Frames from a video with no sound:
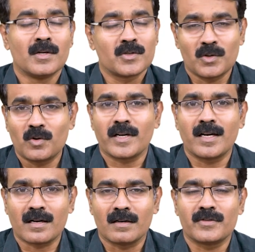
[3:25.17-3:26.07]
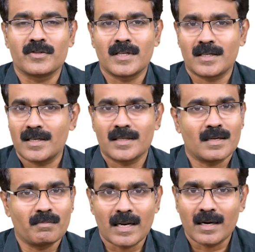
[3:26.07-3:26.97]
So don't get confused that it is
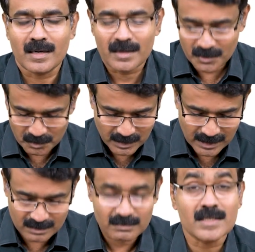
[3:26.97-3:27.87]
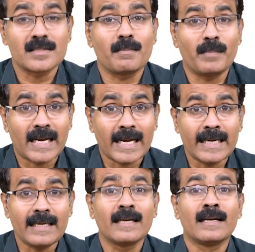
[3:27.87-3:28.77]
a malignant neoplasm. This is a
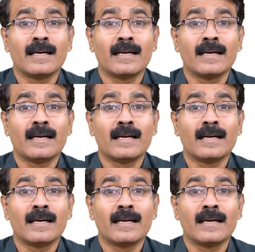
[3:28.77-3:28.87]
benign